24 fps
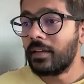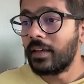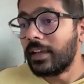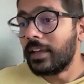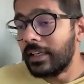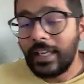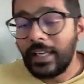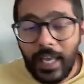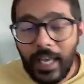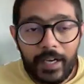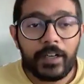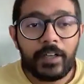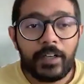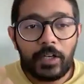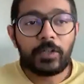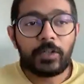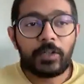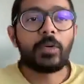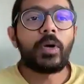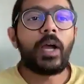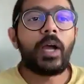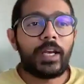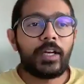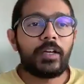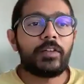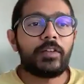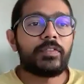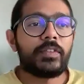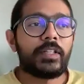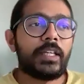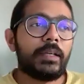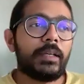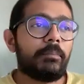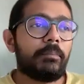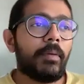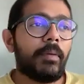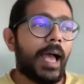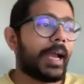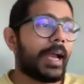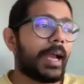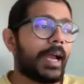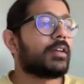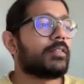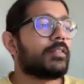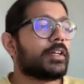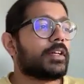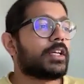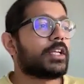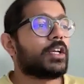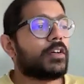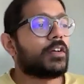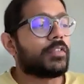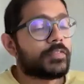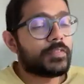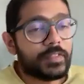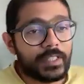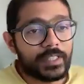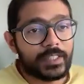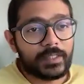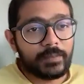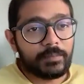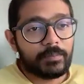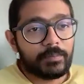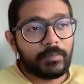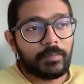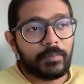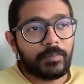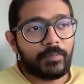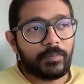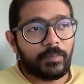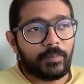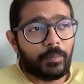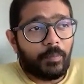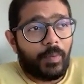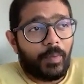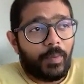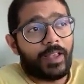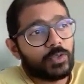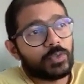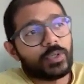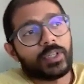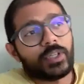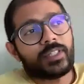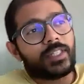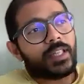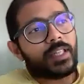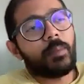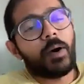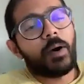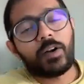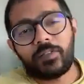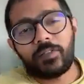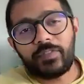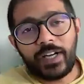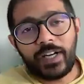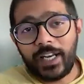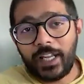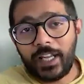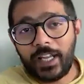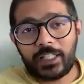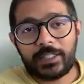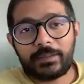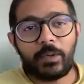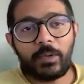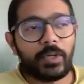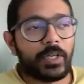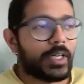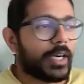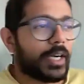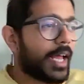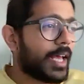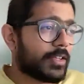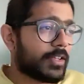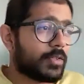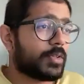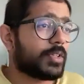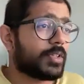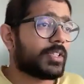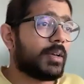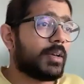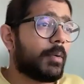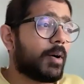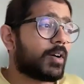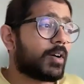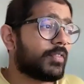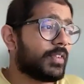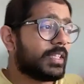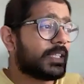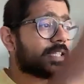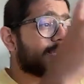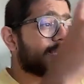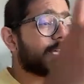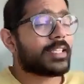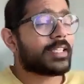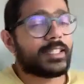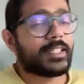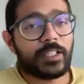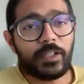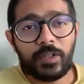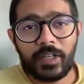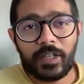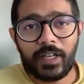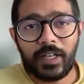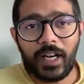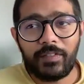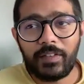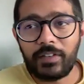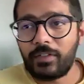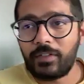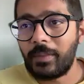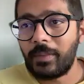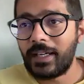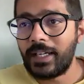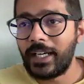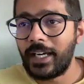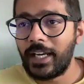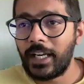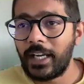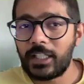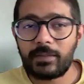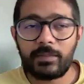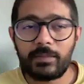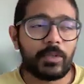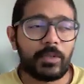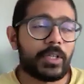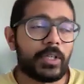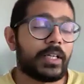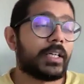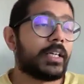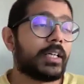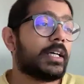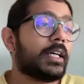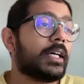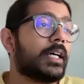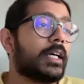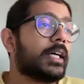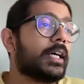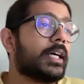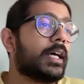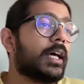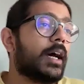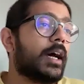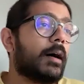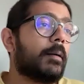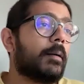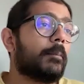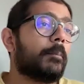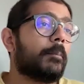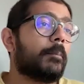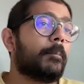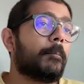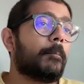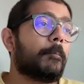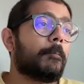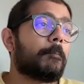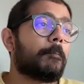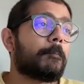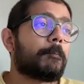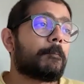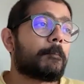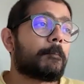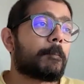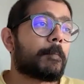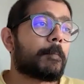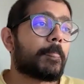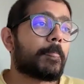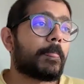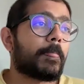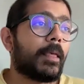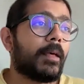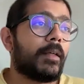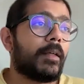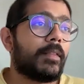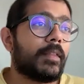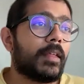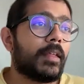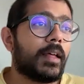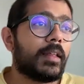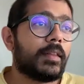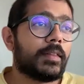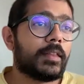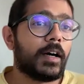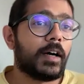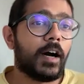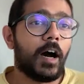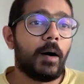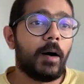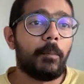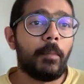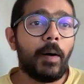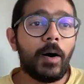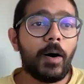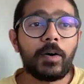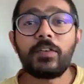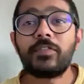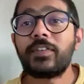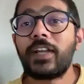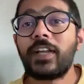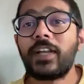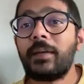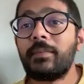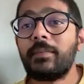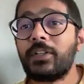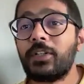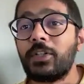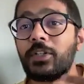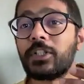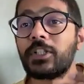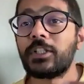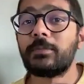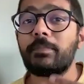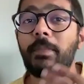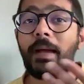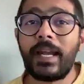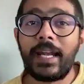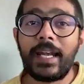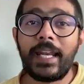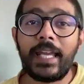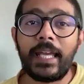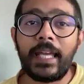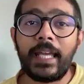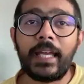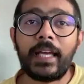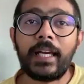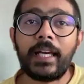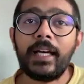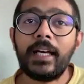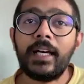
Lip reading: inherent to kind of the activity of this. As soon as the amount of data exploded, as soon as the amount of insights that you're deriving from that data exploded, the amount of time that you're spending